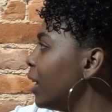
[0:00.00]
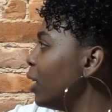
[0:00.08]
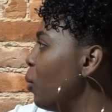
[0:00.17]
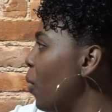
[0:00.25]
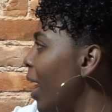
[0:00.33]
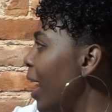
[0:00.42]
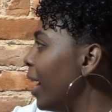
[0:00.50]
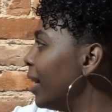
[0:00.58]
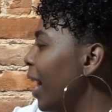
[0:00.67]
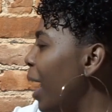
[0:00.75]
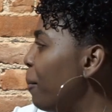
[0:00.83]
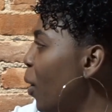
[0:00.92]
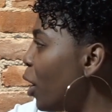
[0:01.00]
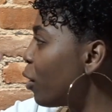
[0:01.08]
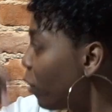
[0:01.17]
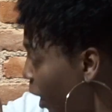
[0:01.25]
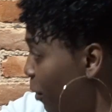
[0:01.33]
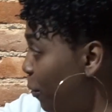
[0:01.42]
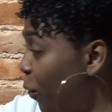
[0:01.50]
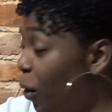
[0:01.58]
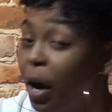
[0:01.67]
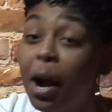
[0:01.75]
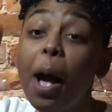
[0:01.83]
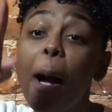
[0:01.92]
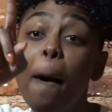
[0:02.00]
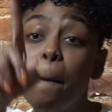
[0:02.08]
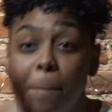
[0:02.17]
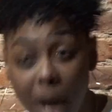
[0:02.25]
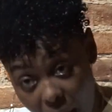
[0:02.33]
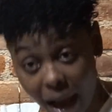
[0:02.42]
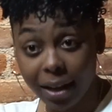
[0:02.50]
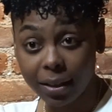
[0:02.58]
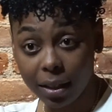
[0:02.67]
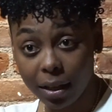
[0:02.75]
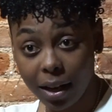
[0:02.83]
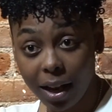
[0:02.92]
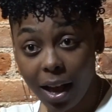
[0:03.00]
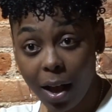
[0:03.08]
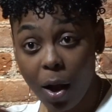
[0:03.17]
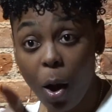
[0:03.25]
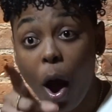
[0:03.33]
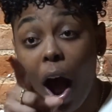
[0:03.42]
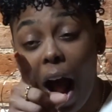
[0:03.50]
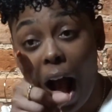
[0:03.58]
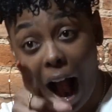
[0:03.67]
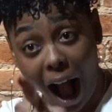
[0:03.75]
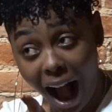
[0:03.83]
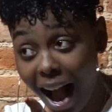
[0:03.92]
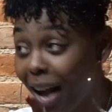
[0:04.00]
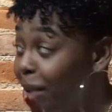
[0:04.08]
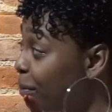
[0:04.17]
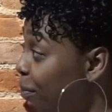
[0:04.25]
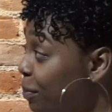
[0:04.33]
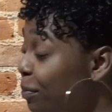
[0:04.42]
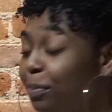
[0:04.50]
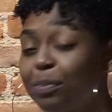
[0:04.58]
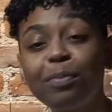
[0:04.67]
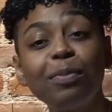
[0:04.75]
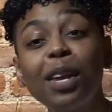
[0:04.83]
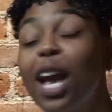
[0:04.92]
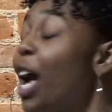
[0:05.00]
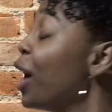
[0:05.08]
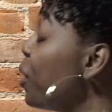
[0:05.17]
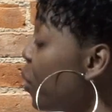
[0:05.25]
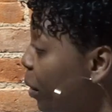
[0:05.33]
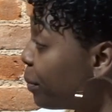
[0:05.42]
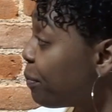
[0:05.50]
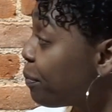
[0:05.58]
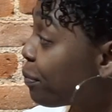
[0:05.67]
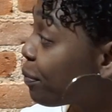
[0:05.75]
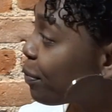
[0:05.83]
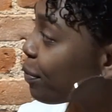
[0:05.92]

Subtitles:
you went and bought a ring for. But Damn, nigga, you put my business all the way out there.